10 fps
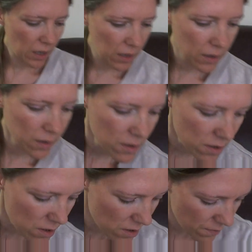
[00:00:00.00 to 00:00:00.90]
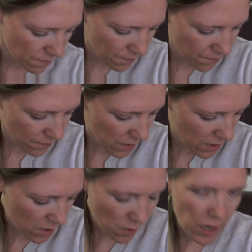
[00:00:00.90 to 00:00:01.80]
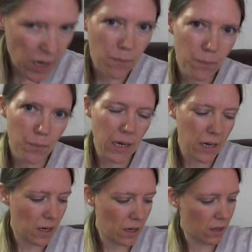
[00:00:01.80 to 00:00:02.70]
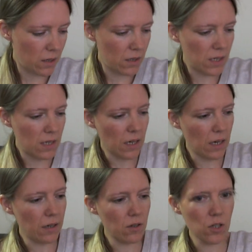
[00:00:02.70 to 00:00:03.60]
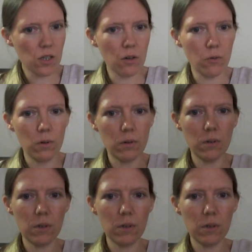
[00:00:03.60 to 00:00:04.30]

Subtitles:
And it's quite a big design, so